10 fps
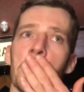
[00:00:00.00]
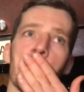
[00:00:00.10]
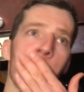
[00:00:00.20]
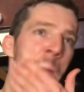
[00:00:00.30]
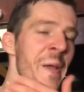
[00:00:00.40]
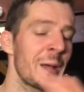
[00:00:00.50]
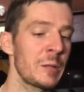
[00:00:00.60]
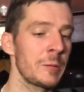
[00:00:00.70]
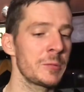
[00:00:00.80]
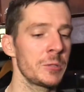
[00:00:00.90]
we got
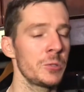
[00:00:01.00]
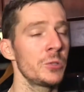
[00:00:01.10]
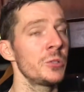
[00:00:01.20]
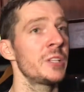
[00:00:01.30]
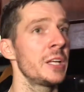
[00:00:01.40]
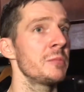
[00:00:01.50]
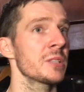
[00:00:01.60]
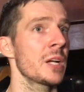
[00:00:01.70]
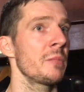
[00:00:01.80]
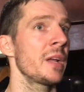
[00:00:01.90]
two good teams
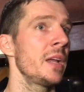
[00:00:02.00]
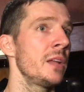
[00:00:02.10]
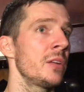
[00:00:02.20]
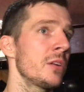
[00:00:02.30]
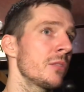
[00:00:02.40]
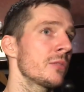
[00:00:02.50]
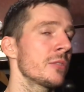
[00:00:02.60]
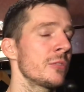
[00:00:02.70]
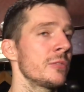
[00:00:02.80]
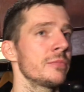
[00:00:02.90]
coming in, you know,
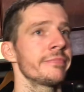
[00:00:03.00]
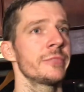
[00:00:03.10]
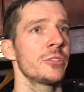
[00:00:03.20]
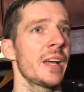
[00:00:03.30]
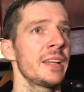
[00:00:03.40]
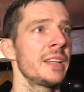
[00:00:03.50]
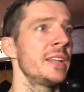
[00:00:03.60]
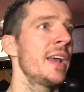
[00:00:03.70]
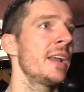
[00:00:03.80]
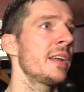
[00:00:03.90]
tonight
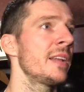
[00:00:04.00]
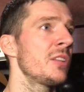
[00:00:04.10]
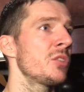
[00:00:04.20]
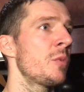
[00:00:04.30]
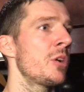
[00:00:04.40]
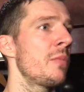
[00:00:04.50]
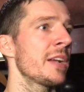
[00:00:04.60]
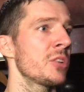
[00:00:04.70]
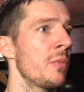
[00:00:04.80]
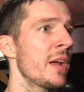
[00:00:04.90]
Indiana and then tomorrow
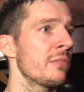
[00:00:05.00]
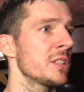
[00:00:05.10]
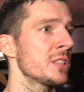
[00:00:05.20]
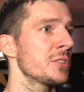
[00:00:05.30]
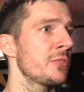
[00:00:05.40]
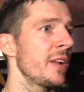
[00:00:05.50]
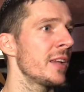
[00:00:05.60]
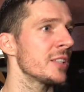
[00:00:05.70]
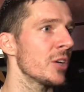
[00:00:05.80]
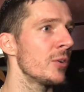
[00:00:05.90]
back-to-back versus Philly. So,